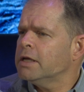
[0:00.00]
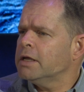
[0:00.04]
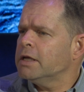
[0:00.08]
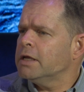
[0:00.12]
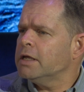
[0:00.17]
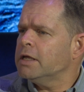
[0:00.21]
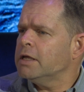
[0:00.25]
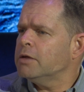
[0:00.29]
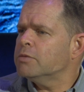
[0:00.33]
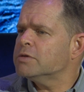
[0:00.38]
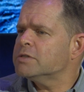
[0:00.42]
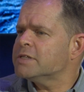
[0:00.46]

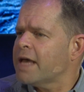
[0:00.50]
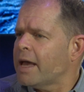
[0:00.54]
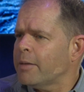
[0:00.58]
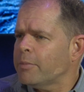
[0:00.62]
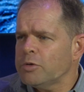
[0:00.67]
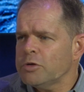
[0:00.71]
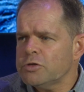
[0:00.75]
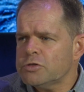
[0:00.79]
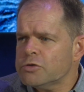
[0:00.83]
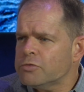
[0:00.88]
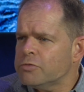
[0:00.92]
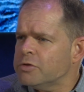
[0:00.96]
He was
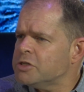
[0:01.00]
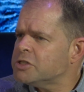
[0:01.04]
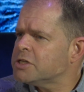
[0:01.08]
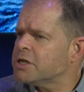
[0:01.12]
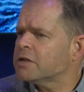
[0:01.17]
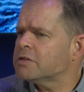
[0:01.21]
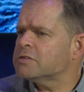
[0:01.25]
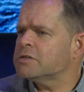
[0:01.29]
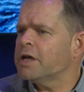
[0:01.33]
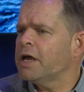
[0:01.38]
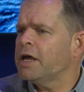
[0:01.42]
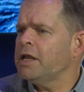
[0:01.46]
happy to reach
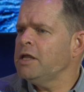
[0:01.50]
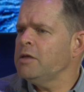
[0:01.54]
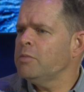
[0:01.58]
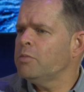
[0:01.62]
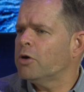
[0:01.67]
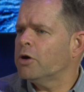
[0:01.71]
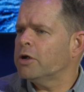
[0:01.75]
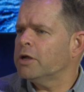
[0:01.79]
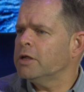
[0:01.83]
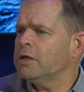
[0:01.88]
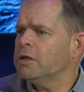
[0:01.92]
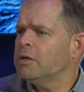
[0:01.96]
out to
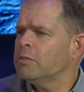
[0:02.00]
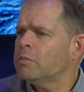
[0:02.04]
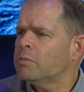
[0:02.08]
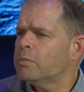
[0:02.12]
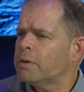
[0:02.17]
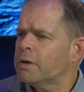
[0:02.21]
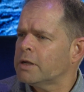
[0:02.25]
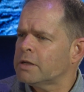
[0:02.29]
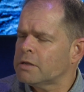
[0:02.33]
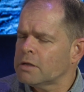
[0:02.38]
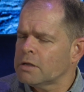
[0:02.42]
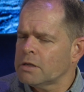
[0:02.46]
anybody,
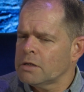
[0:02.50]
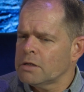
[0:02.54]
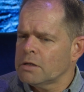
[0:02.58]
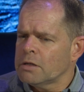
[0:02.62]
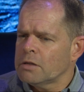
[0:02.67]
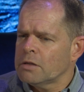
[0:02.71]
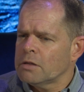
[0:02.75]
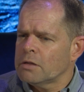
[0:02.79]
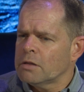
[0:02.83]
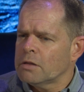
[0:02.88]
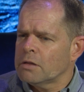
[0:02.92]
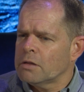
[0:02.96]
but
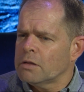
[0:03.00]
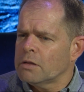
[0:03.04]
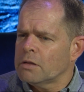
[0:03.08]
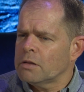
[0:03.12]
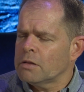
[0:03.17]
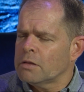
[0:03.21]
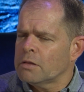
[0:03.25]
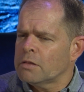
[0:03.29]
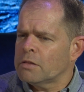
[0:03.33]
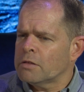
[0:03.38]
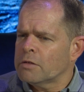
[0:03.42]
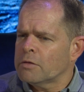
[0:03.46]

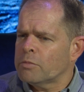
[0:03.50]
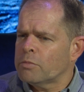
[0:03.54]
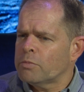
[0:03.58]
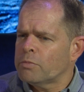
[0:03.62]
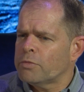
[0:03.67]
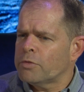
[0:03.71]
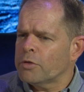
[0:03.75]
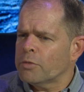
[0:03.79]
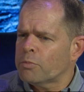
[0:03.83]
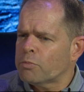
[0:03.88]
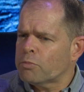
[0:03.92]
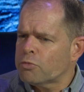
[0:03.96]
the
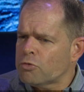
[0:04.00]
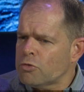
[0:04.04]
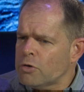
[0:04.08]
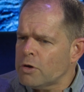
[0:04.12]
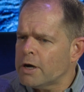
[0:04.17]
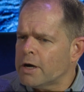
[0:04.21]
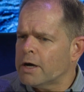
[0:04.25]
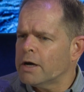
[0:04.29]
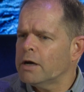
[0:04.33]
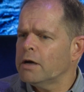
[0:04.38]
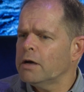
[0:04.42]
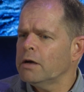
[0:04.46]

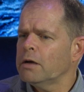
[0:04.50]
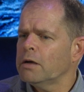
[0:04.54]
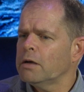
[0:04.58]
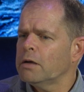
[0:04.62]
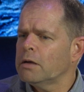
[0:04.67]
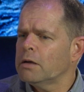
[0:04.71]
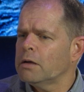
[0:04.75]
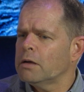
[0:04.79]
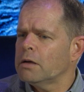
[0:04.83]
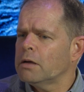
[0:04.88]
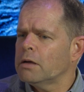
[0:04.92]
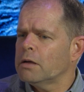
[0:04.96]
poor
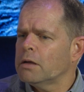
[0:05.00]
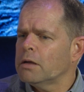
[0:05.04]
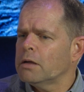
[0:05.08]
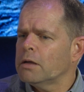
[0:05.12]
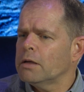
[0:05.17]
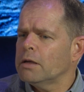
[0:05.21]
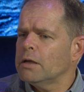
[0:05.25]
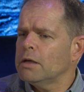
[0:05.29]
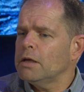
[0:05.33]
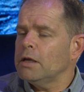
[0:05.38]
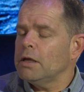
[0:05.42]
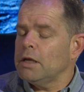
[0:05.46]

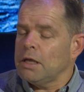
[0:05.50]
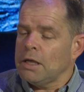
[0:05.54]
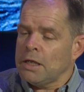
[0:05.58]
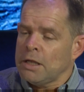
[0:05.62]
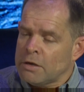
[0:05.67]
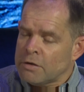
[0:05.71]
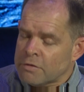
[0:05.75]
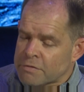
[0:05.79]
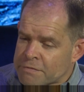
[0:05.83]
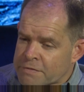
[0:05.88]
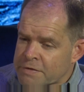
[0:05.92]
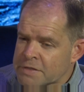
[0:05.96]

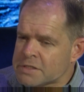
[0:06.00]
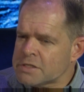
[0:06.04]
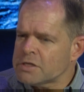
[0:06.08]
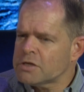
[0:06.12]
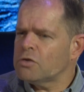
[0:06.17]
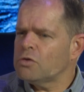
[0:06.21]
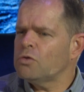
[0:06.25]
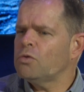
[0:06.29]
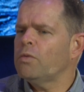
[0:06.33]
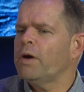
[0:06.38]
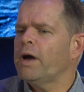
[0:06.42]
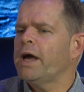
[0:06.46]
in a
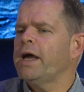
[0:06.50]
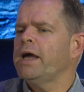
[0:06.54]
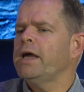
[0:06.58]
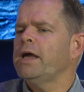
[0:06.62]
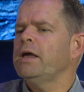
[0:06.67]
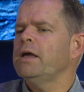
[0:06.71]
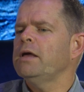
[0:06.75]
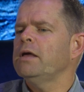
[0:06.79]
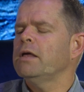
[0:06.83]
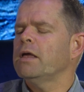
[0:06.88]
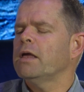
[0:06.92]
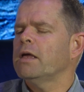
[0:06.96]
physical
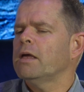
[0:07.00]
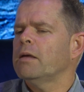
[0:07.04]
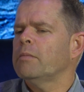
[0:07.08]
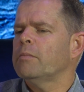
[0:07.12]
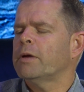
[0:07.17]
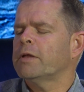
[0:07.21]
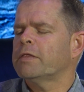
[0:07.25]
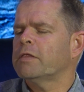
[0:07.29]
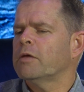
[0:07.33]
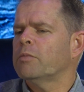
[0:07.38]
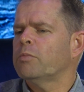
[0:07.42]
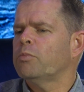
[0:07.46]
way,
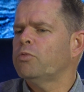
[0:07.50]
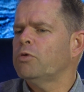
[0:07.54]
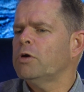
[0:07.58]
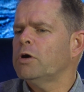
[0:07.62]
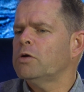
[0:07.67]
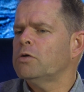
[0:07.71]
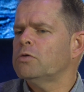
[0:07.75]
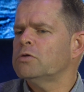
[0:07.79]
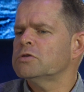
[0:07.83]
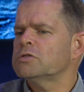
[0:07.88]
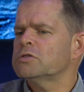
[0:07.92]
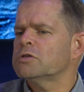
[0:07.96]
but the
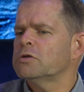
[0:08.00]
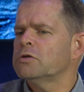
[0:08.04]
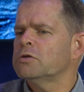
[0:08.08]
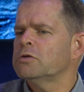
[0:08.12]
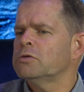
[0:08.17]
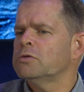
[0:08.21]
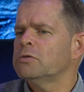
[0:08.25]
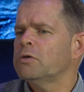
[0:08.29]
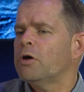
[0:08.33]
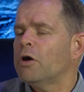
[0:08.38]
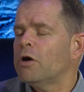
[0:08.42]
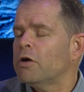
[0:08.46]
poor
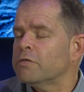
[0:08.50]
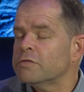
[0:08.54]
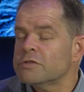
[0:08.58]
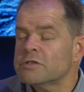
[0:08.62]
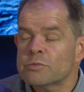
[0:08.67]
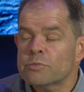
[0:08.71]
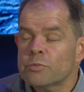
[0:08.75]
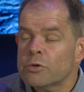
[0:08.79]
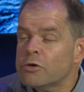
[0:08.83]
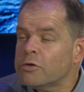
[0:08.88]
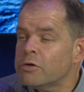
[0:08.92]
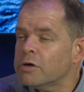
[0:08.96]
also of
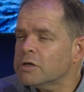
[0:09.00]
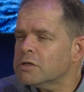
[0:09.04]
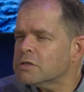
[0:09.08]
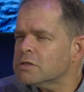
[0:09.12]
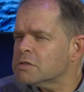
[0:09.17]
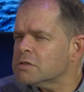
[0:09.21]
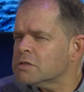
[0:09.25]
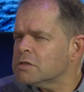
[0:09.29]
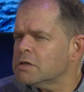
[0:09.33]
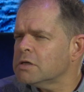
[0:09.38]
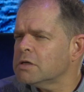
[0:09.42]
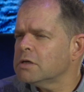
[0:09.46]
spirit,